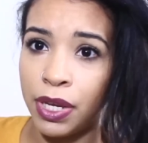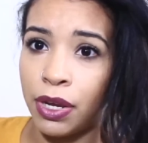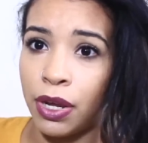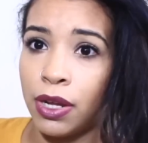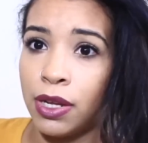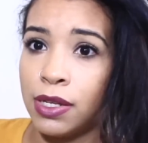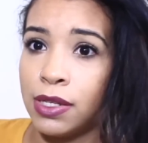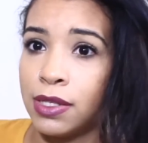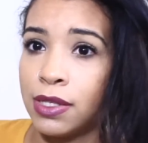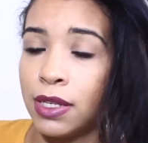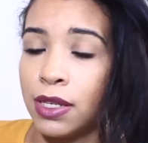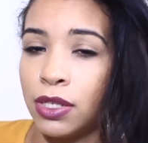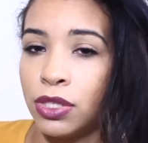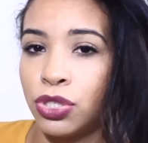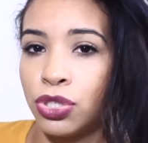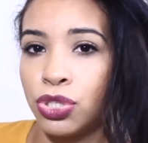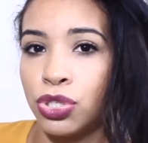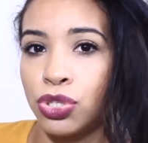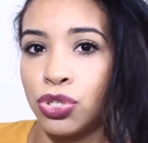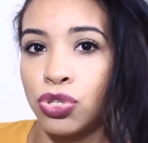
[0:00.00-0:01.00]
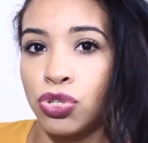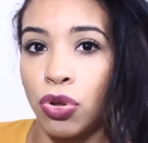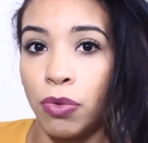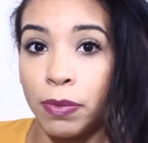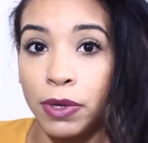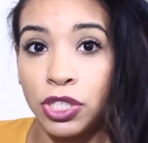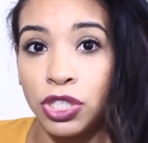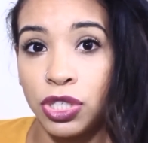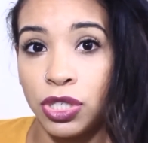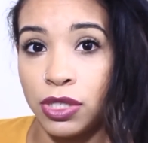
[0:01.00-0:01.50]
because it's just
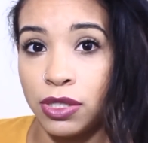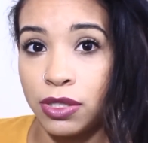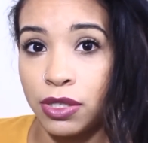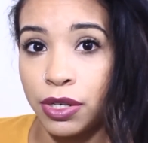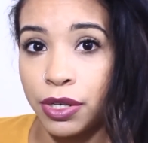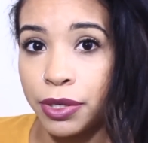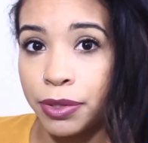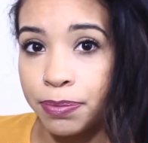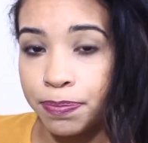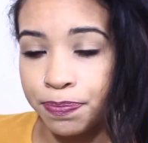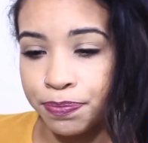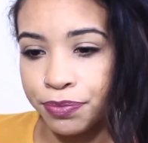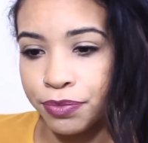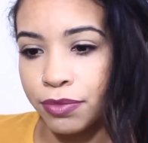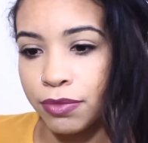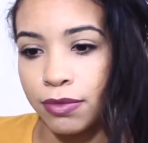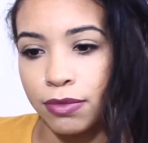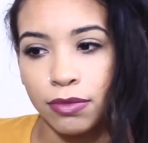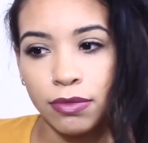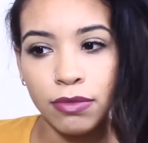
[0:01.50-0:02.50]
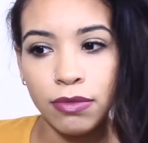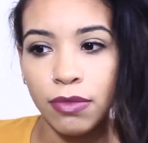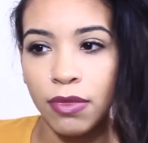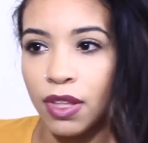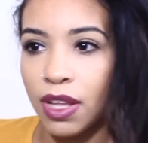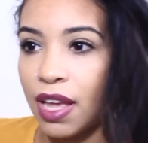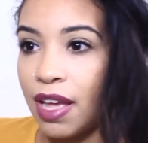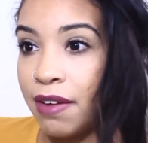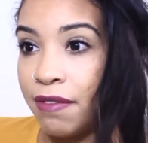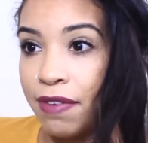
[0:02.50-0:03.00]
so much easier
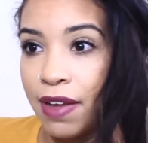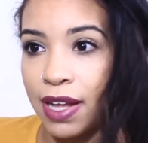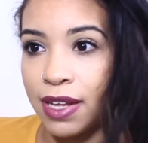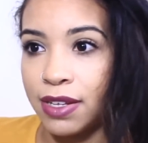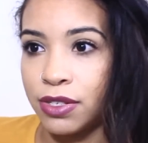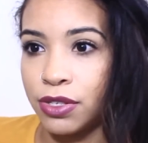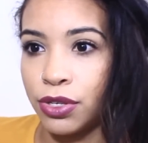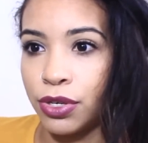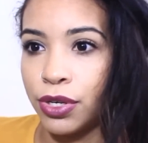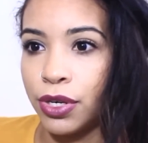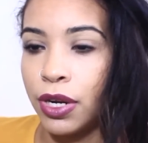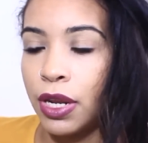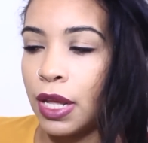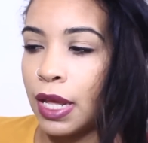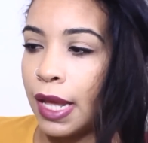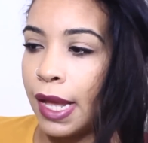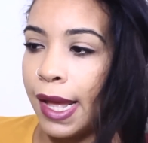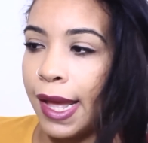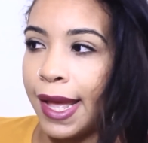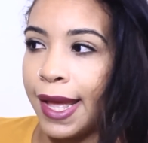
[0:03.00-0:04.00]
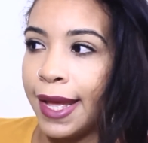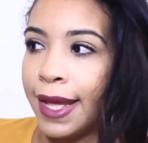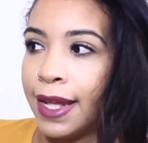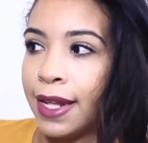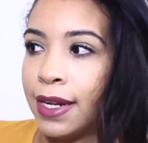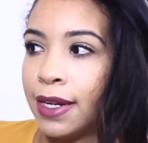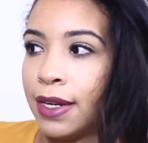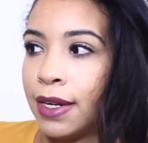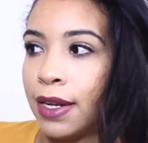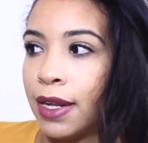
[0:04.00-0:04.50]
and faster.
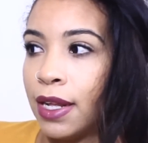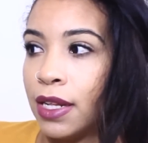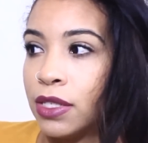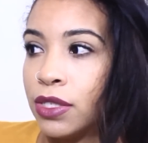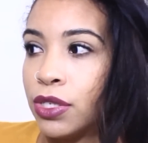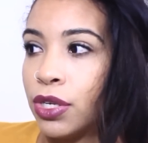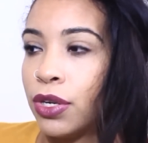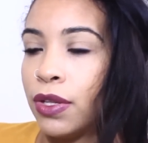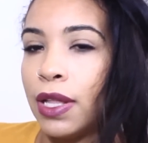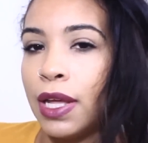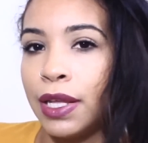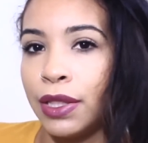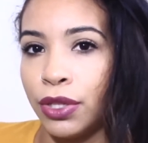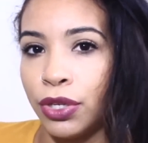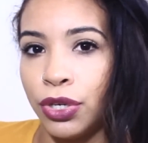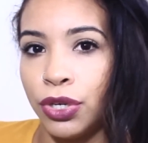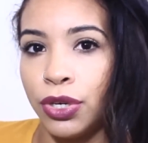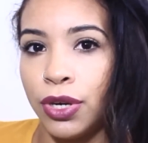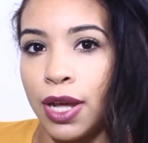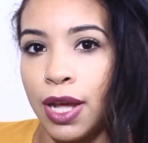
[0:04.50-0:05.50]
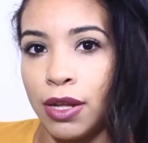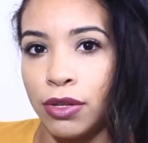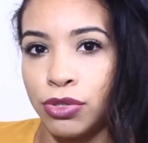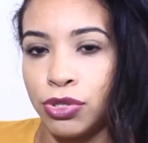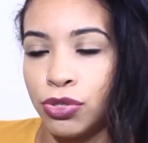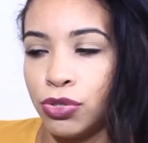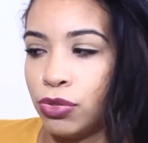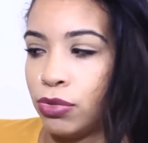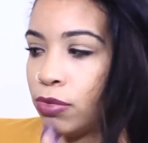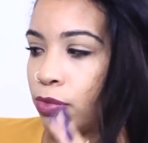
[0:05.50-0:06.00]
And until I learn how
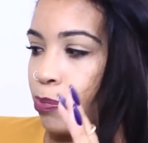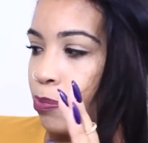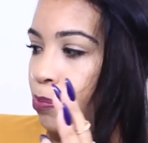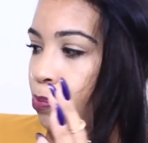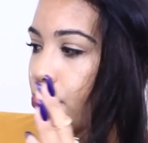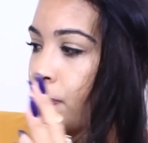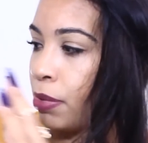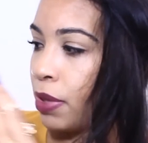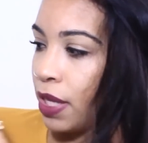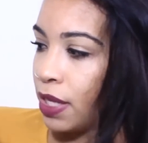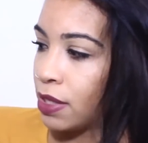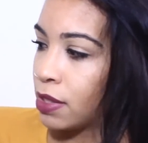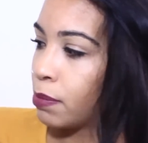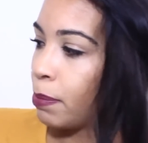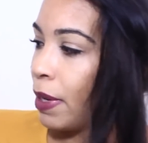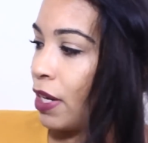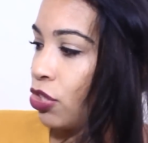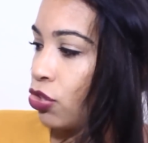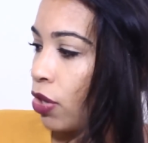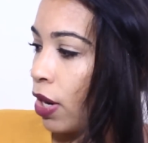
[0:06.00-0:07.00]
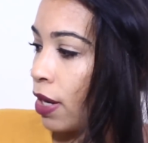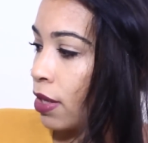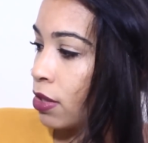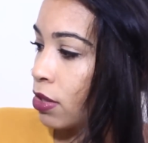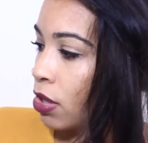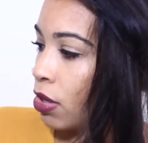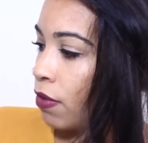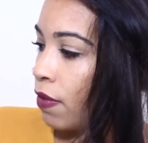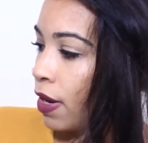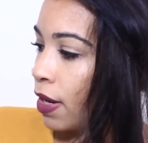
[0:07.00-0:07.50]
to place my
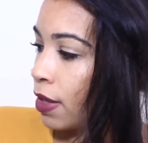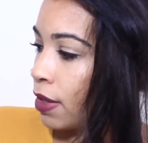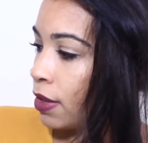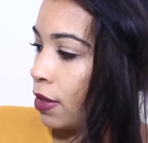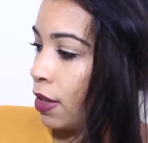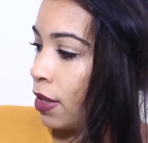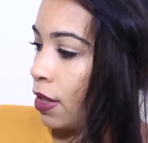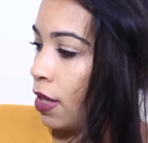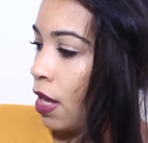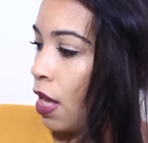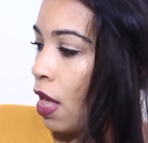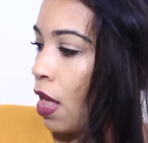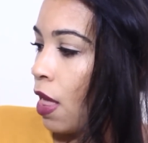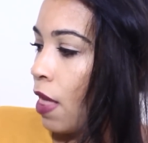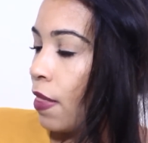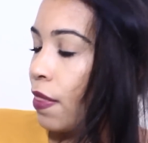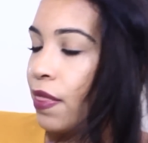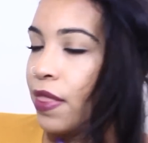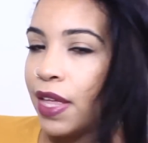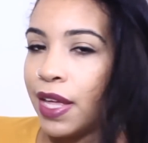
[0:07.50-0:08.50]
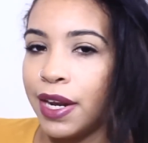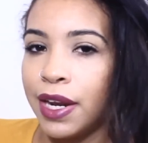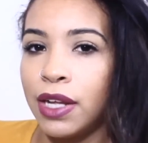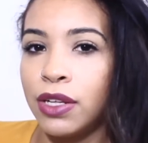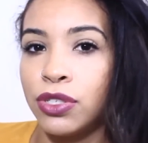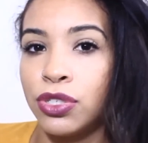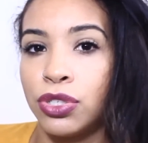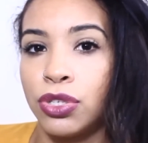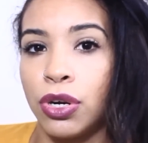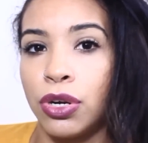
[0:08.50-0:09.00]
tracks correctly, then
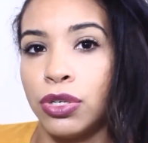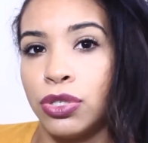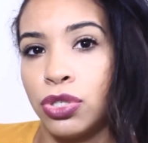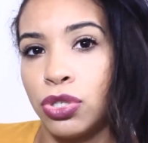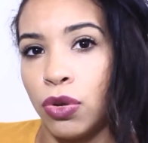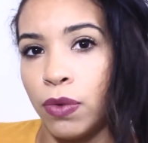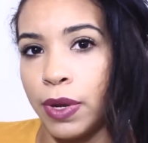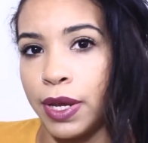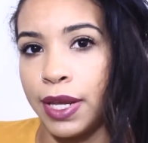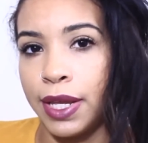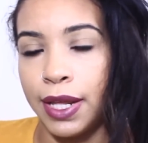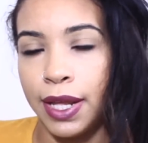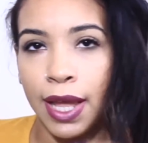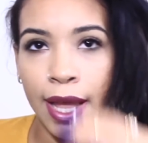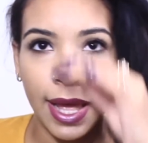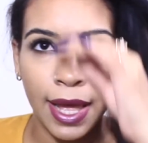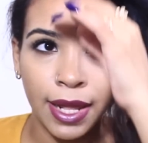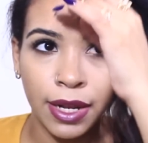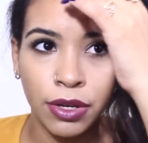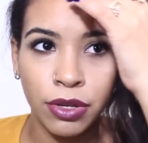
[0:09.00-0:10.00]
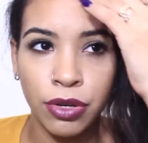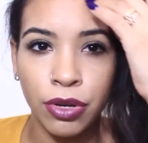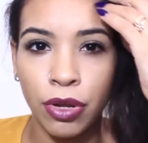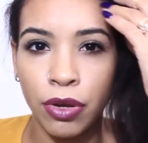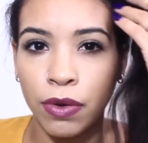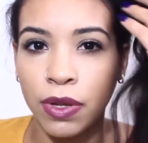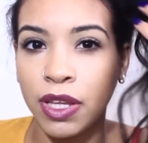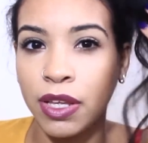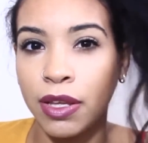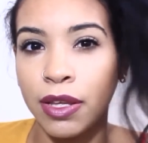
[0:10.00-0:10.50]
I'll start sewing it. And
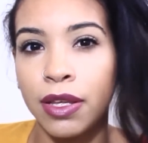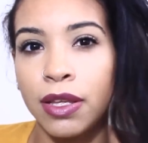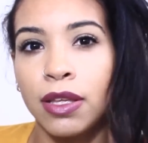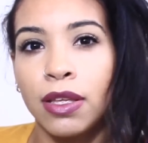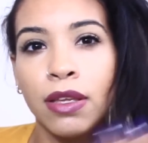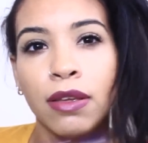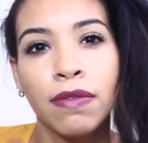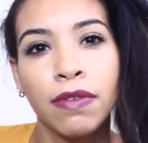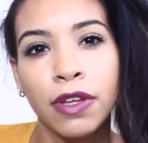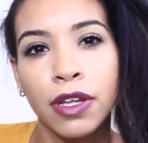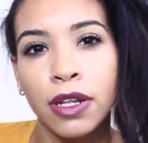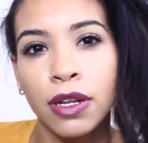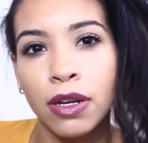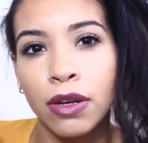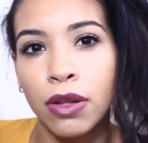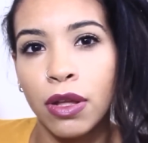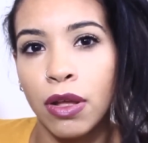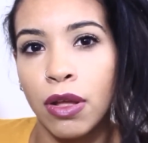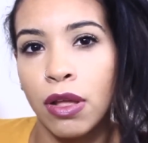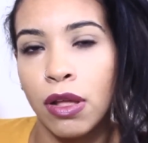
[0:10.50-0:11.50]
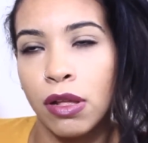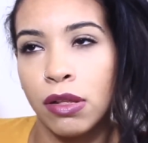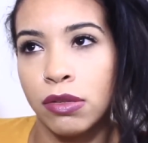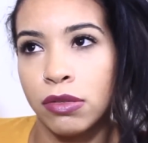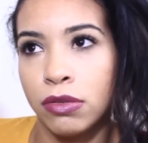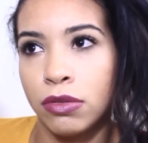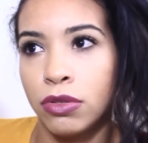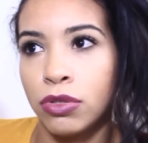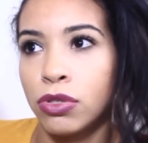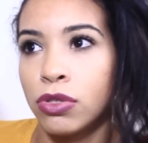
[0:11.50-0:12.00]
even
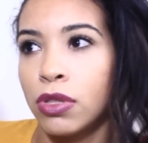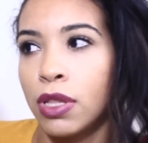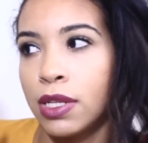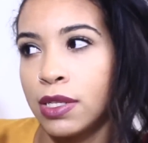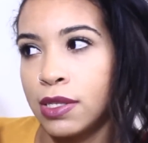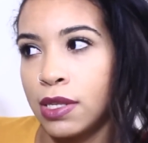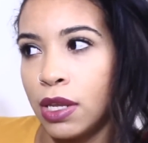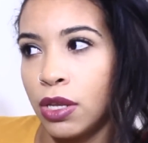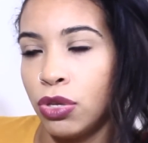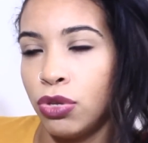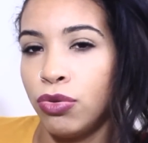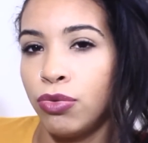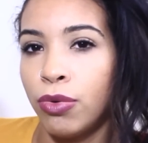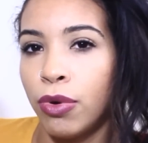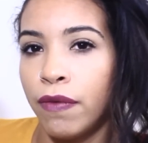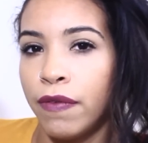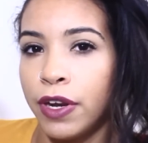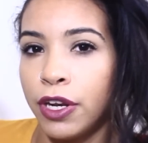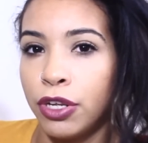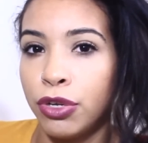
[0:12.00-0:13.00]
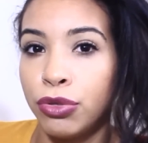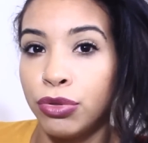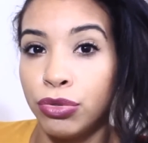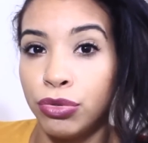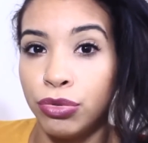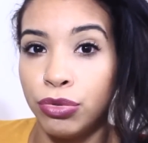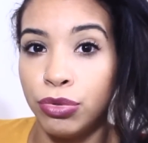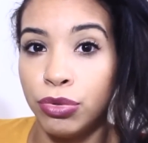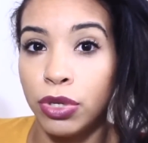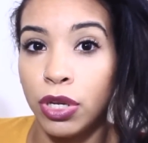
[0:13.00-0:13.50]
let's say you already
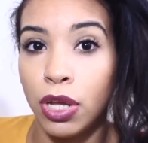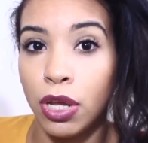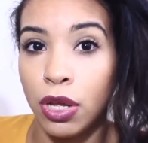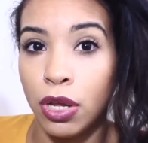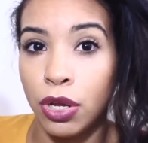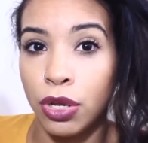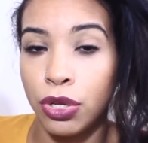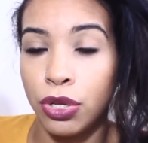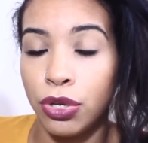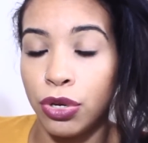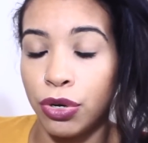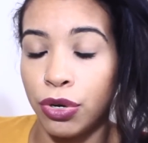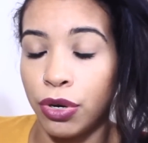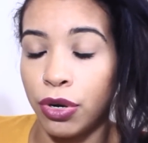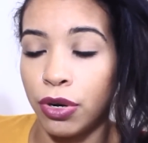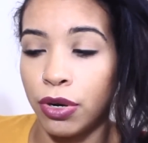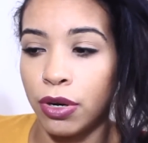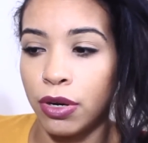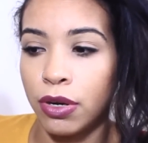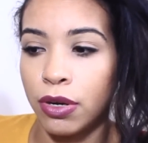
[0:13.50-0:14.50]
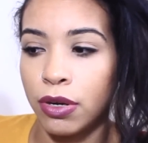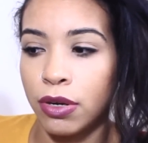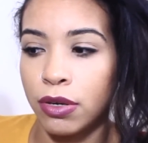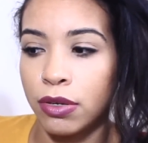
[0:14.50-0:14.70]
glued your